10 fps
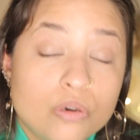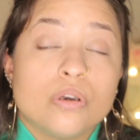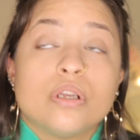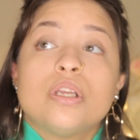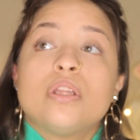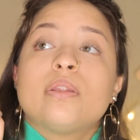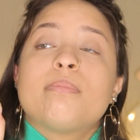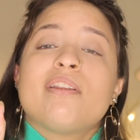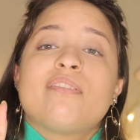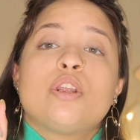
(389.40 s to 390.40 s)
Oh, the
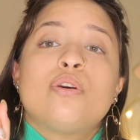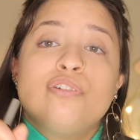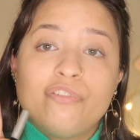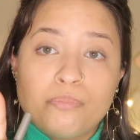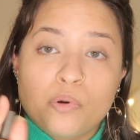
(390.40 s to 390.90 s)
Benefit Goof